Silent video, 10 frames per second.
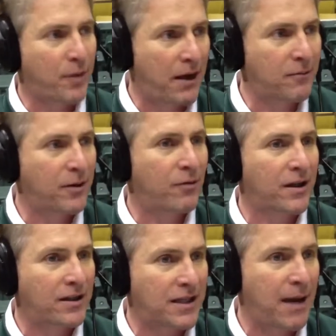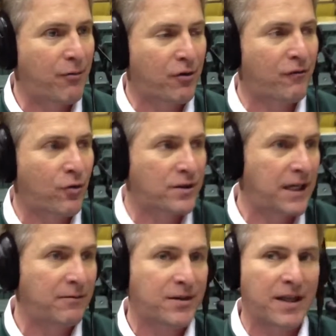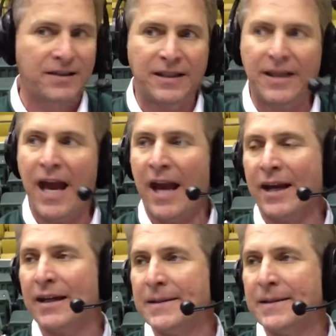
probably be one of the top three or four teams in SC Tech.